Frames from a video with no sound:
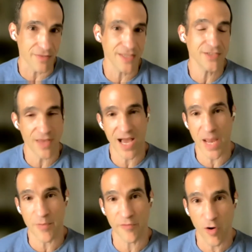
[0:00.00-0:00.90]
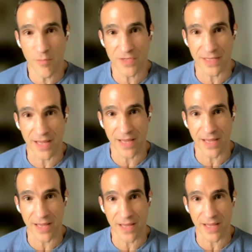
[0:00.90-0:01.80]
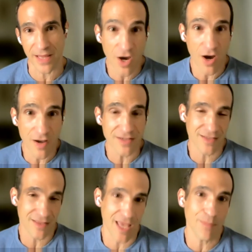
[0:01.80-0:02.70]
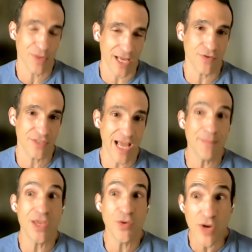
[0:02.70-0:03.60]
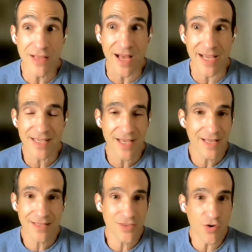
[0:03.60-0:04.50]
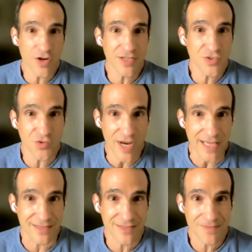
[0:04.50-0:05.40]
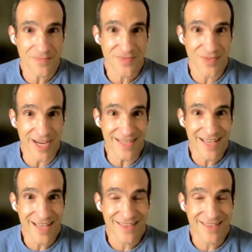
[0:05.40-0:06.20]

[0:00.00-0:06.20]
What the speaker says: These are the high performers in life because they plan their time and they realize that there are constraints, right?